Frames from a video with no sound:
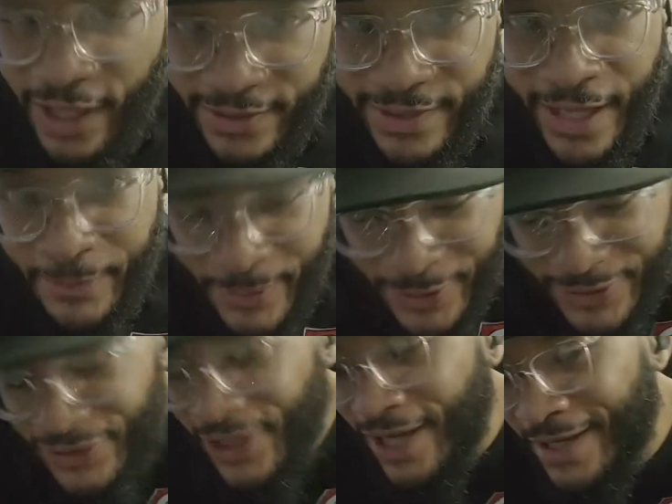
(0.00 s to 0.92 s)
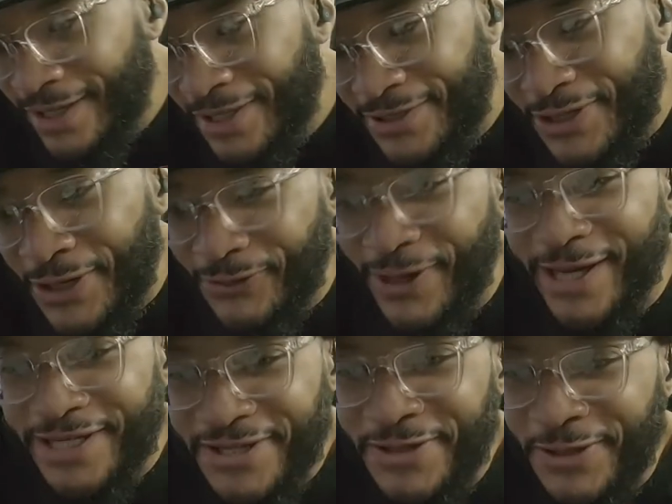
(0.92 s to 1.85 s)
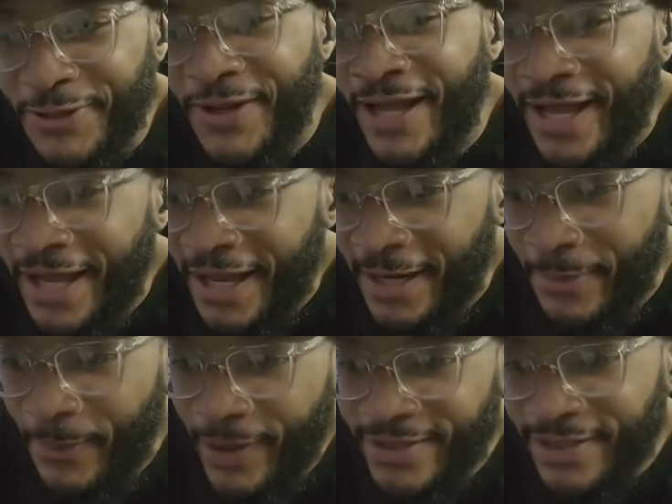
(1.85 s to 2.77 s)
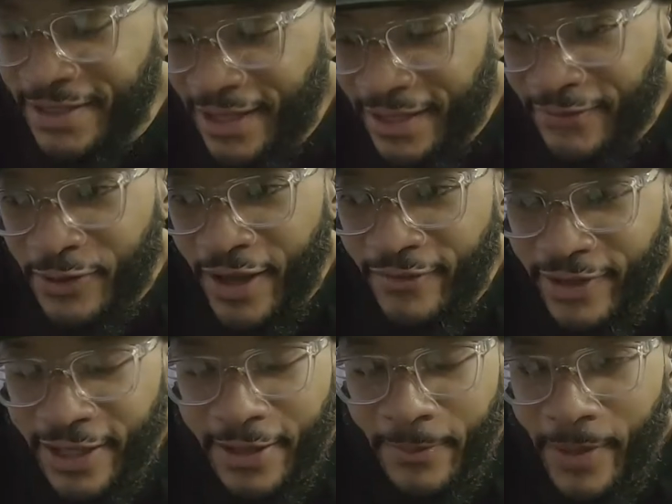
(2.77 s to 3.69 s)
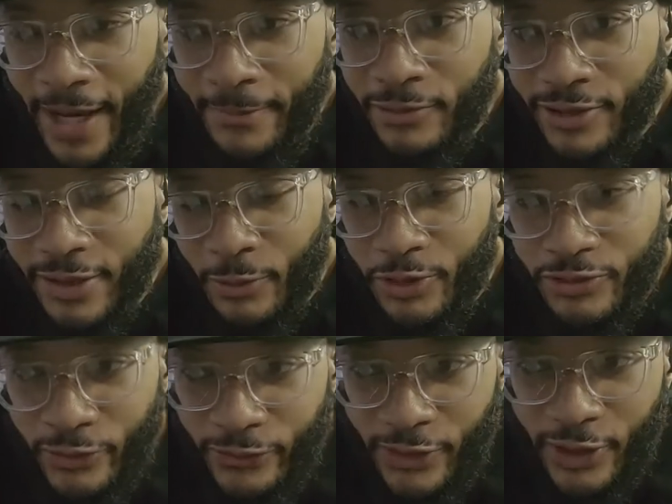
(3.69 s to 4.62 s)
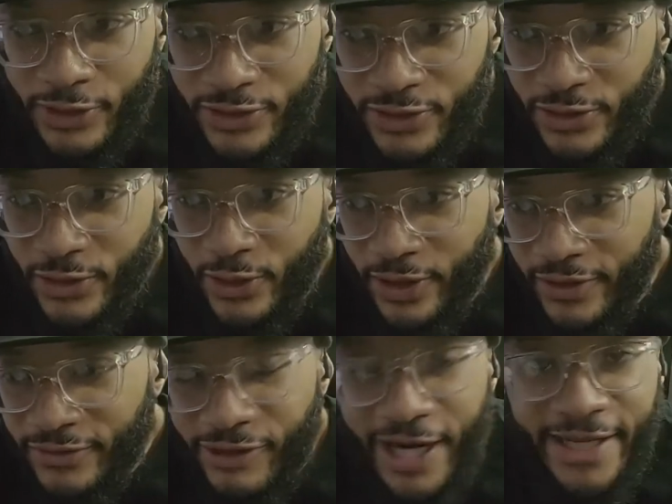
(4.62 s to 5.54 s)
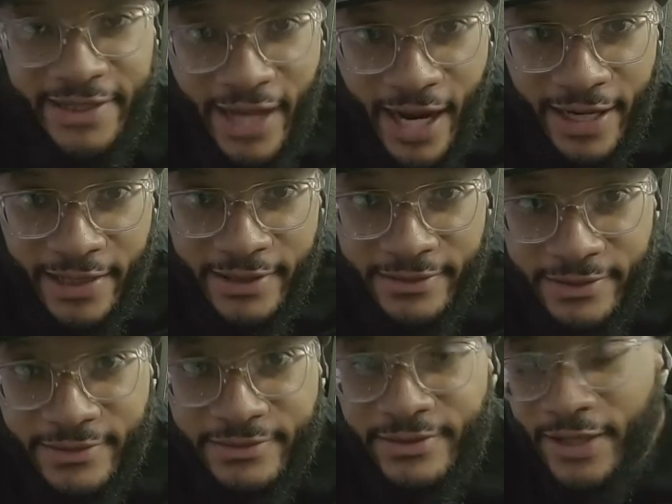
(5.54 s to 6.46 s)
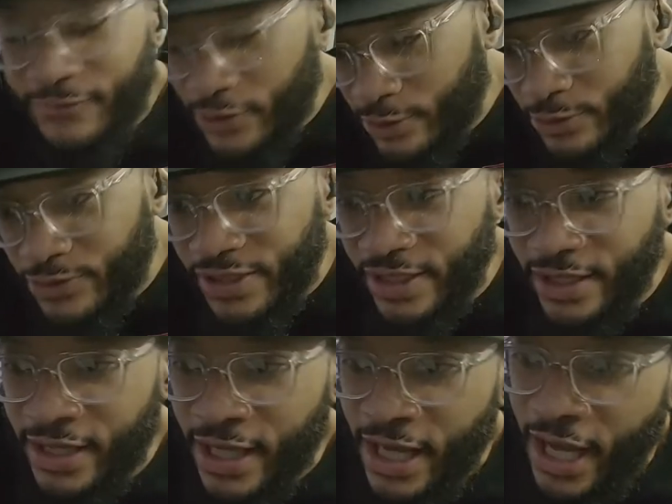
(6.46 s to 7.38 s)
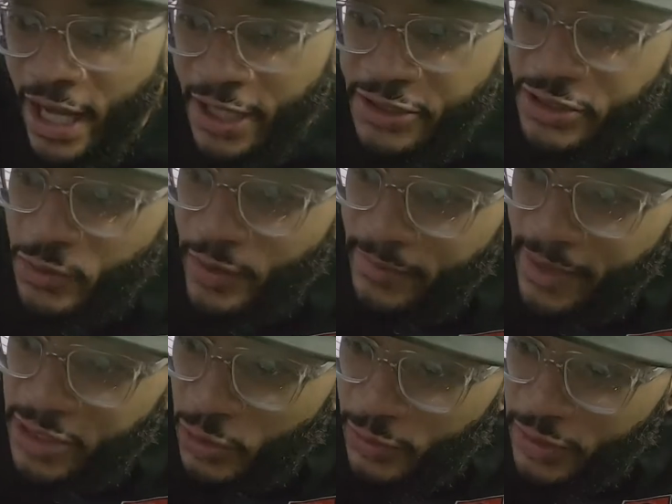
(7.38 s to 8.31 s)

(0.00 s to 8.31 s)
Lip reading: tape is directional. It depends on like if you have like a pipe thread where it's reversed or righty tighty, lefty loosey. You just want to make sure when you